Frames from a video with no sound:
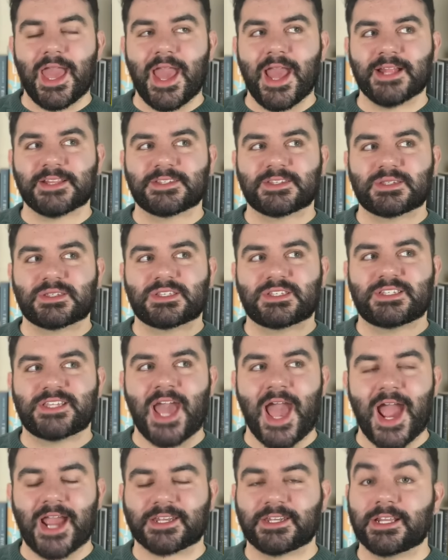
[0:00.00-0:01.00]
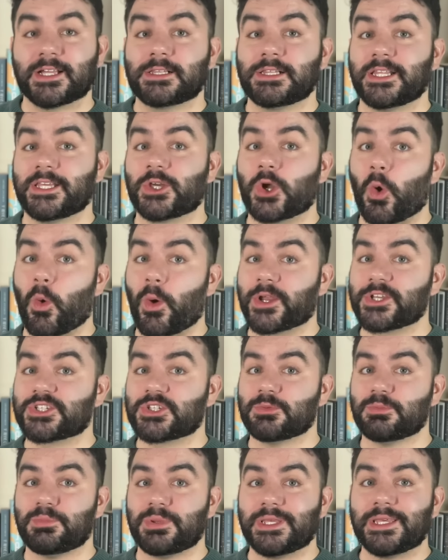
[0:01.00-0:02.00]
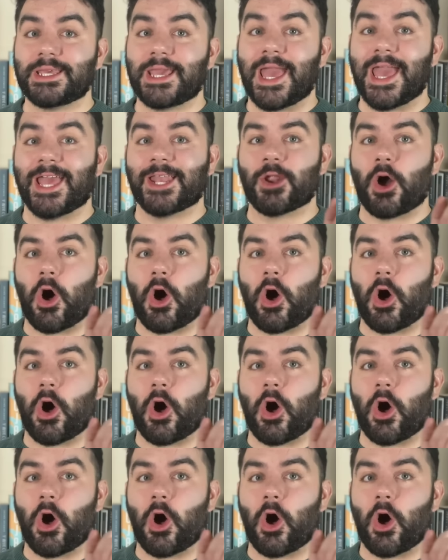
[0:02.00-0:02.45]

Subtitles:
it's technically going to be an